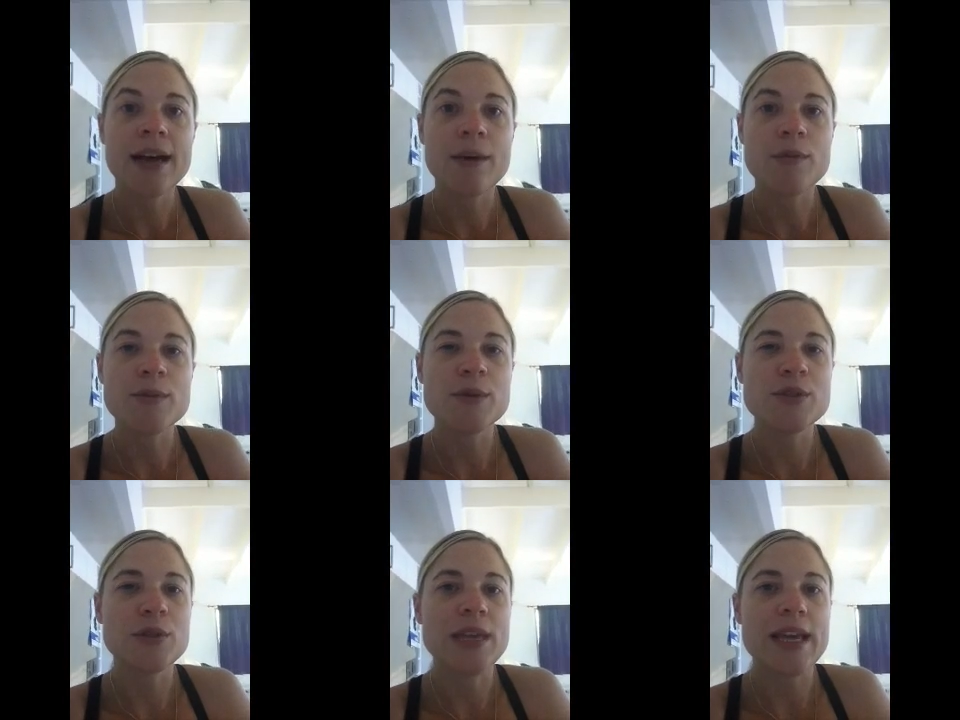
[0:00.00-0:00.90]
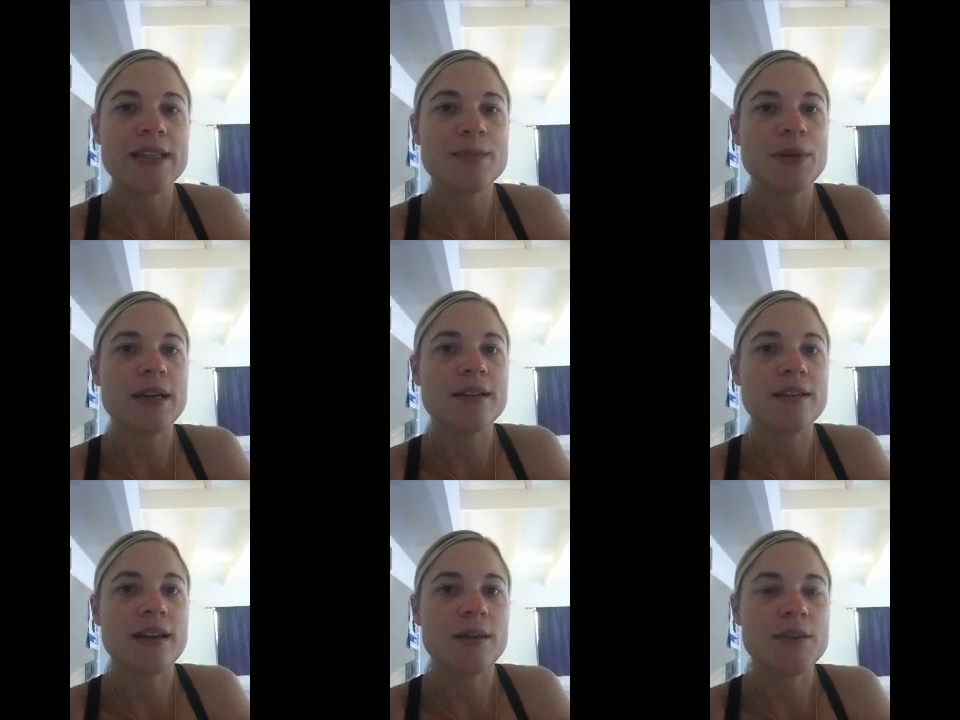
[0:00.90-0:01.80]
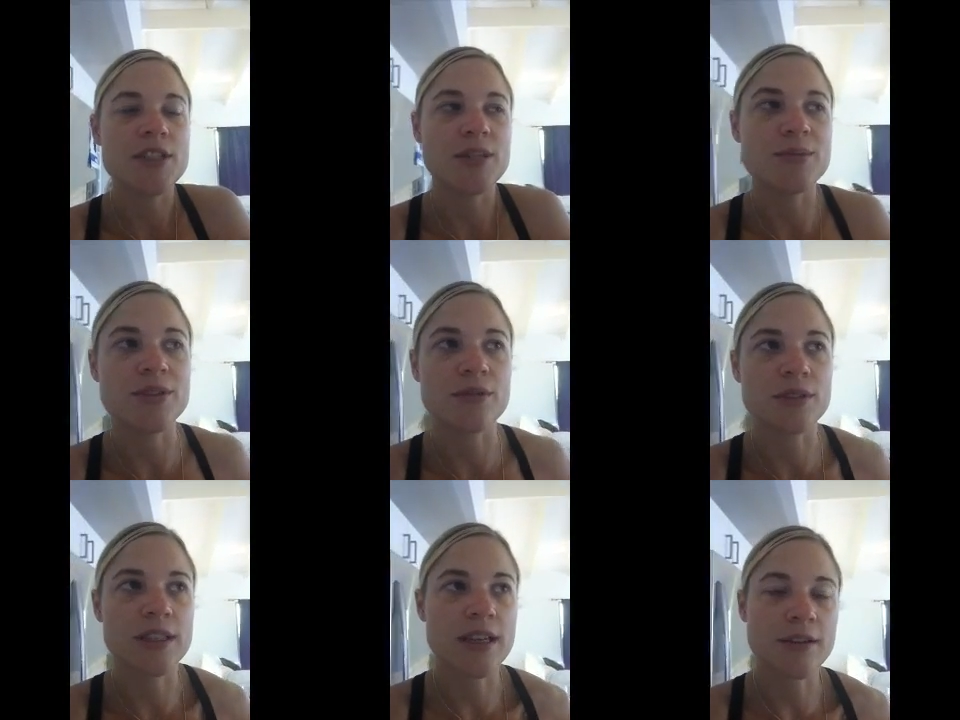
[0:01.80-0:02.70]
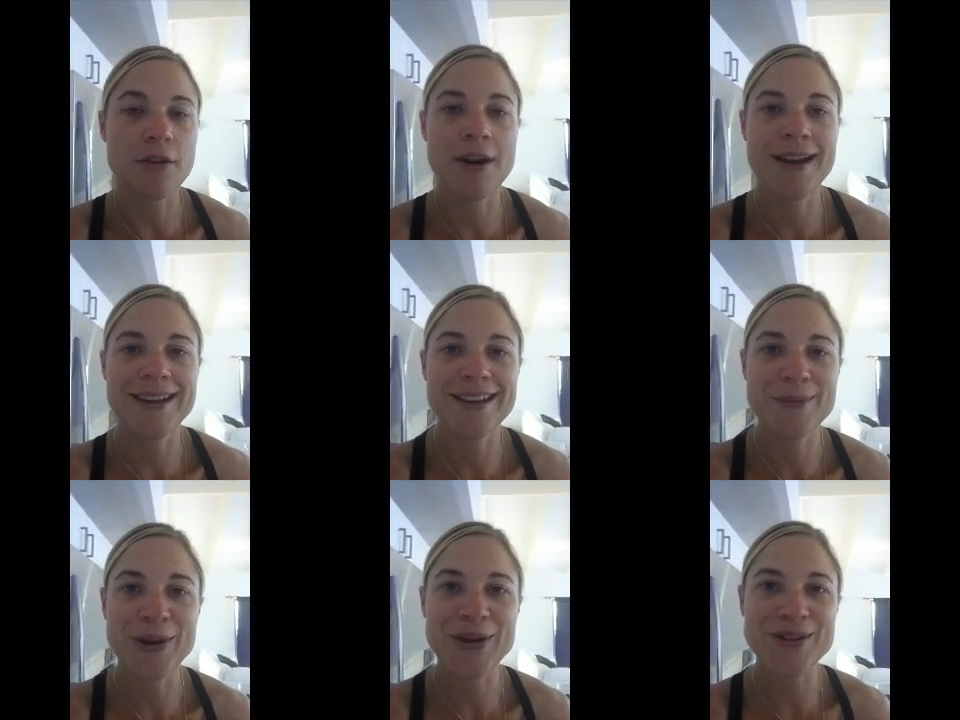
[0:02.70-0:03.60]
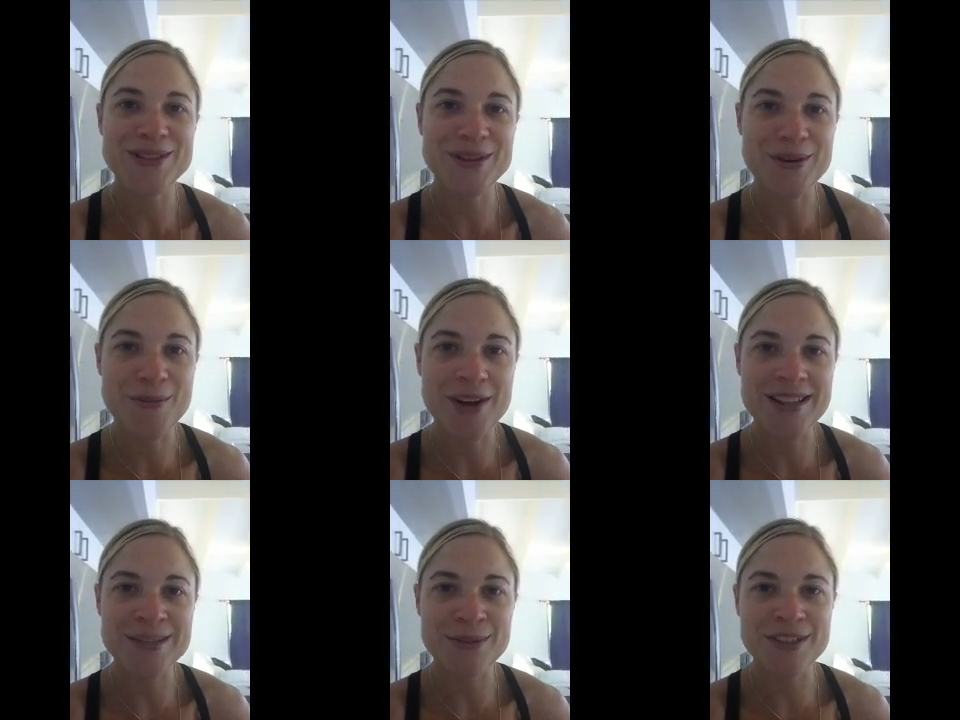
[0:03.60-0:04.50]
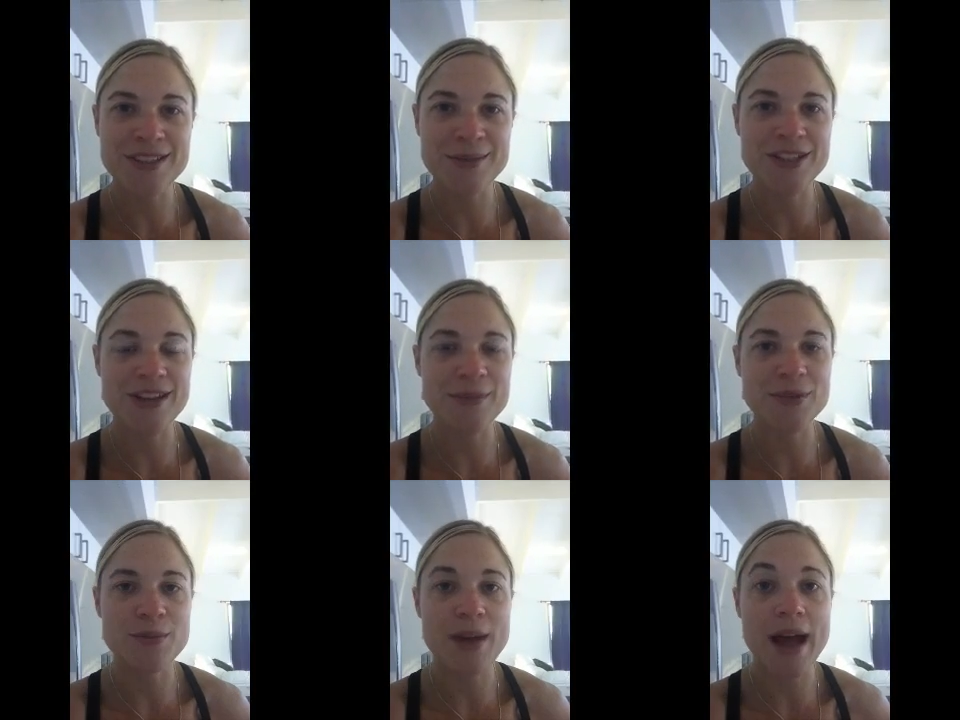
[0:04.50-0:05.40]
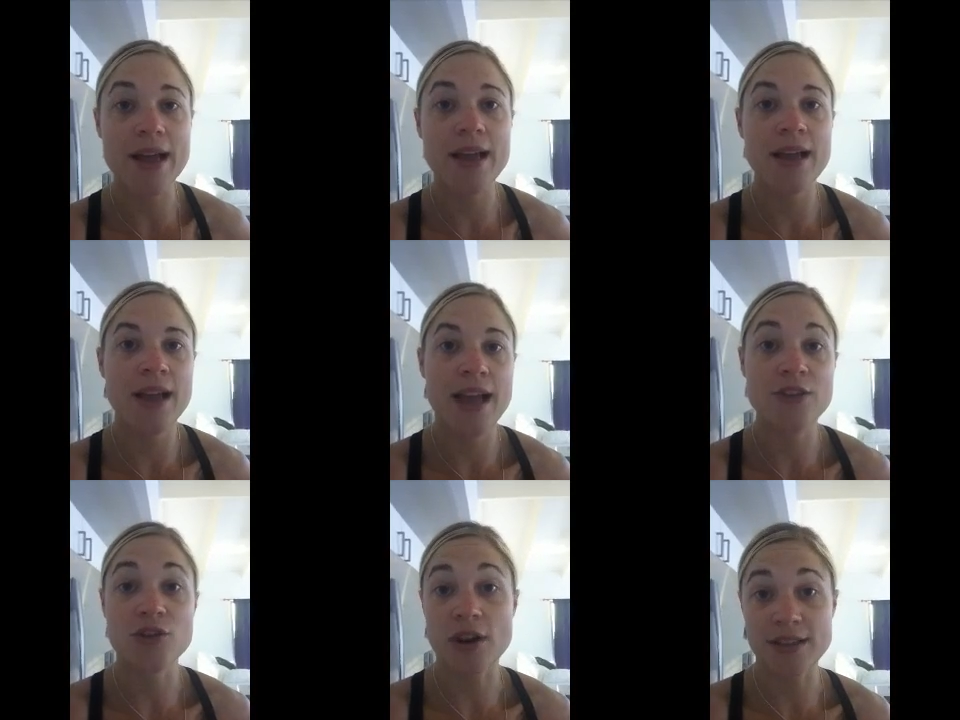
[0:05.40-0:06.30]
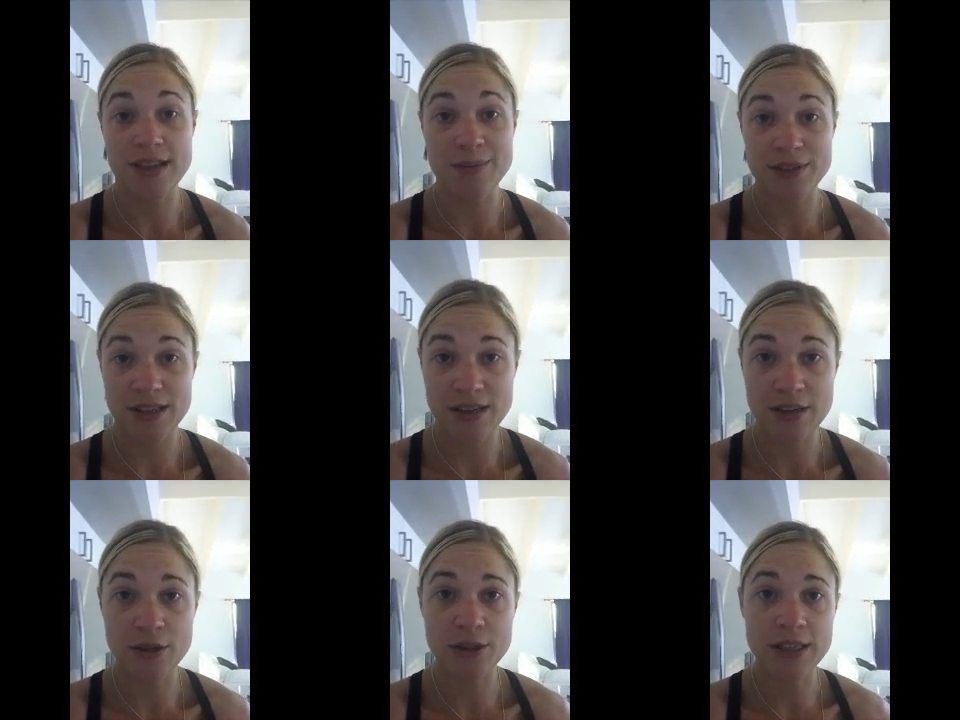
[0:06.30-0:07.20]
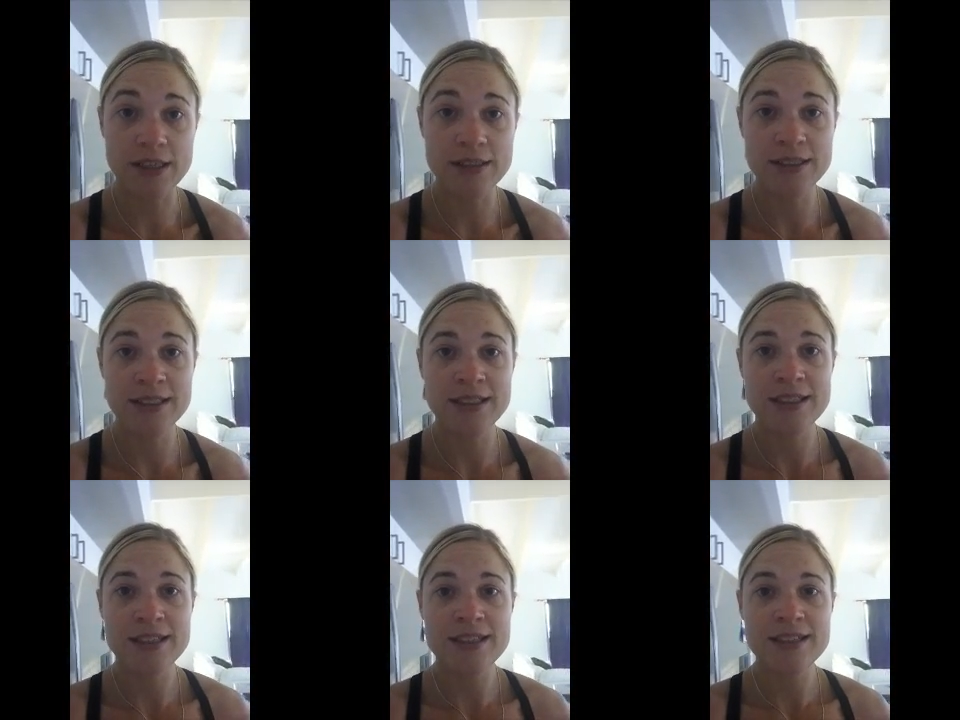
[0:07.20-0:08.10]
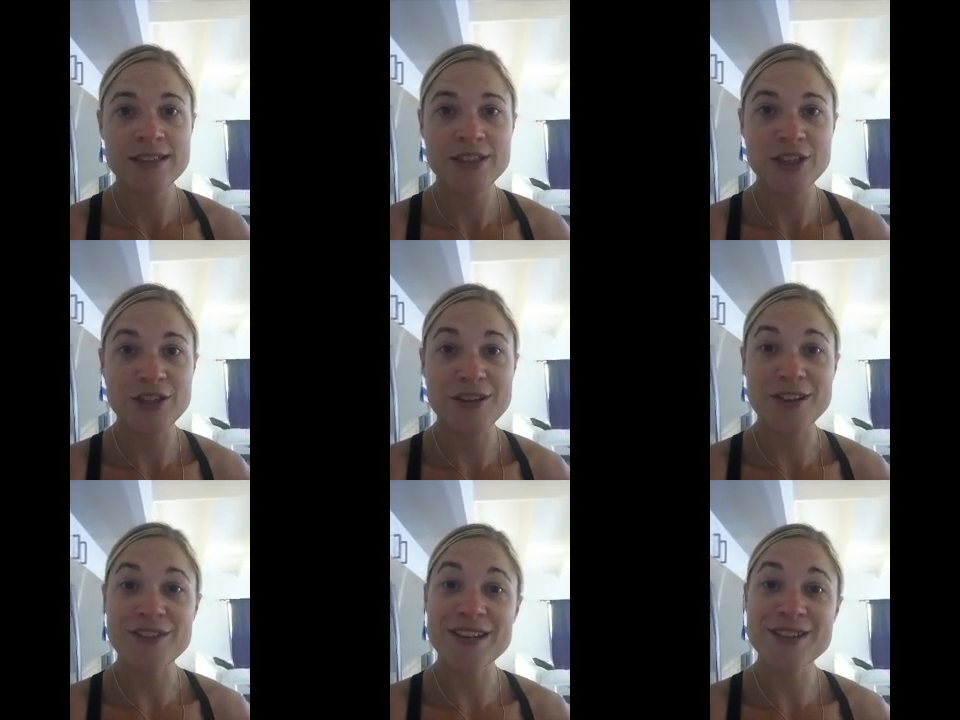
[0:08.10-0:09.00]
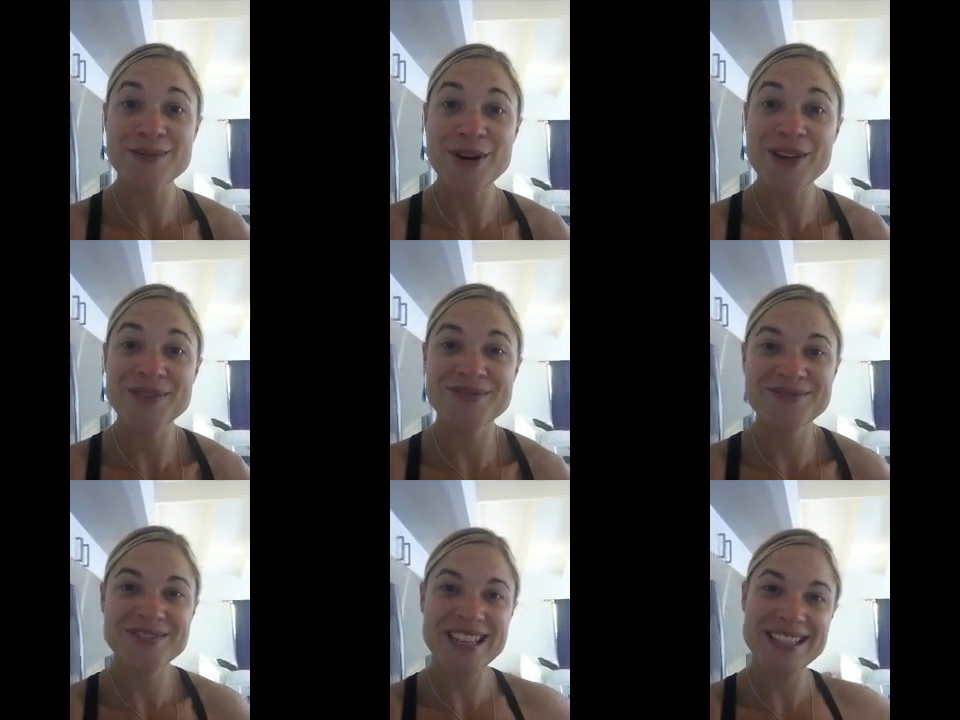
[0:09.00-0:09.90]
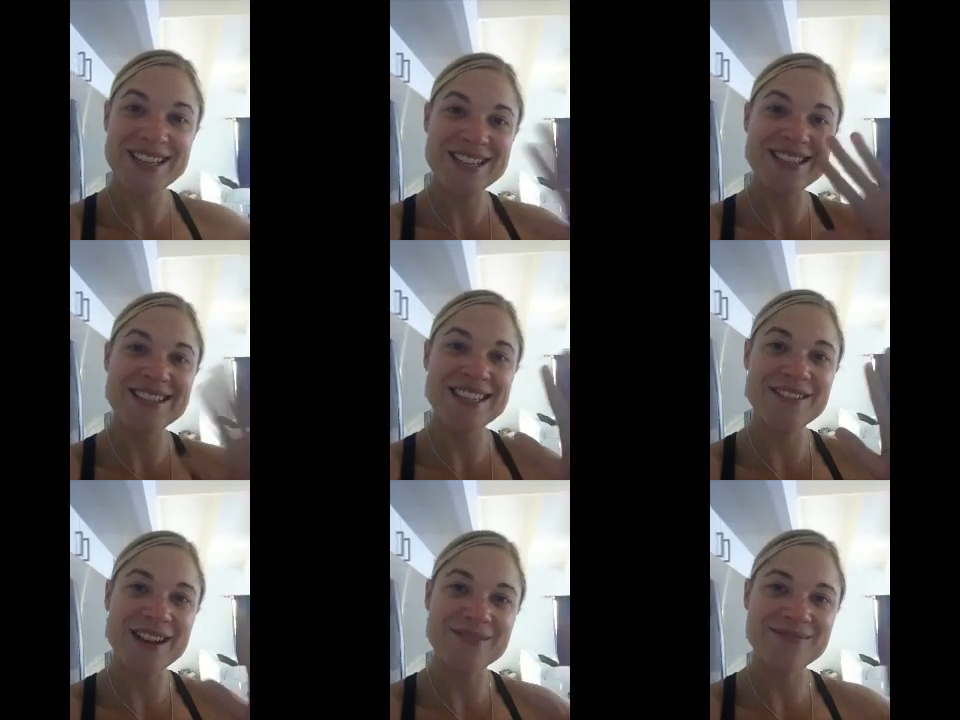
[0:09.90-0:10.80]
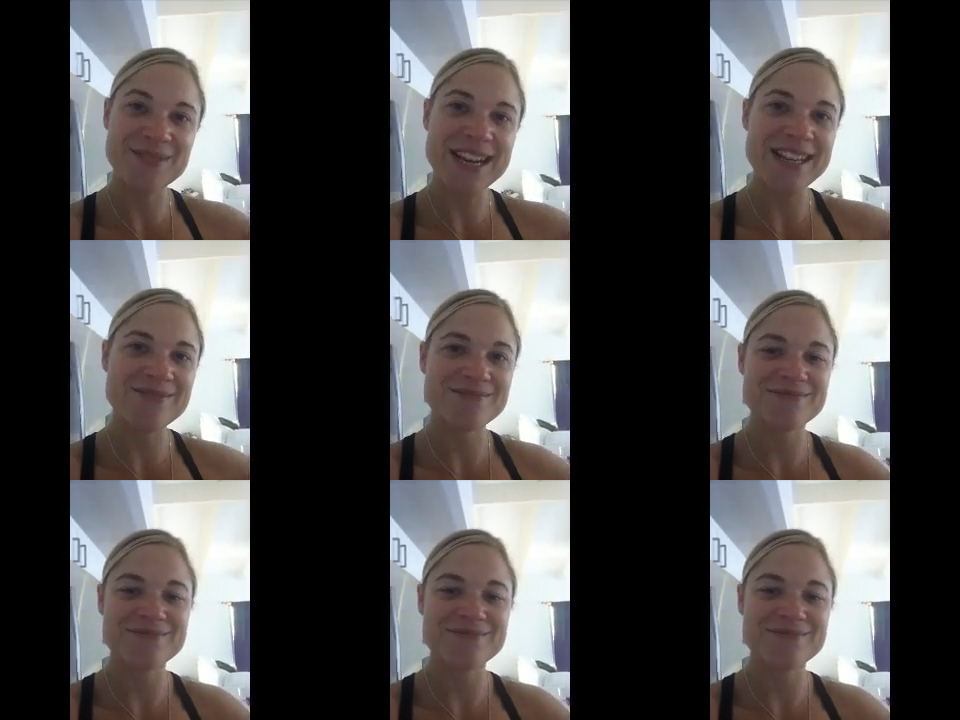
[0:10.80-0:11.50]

I'm supposed to do legs, but the gym's not really that great in Perth, so I might switch it up and do back and triceps, and I'll shoot you another video tomorrow. Thanks, guys. Stick around. Bye.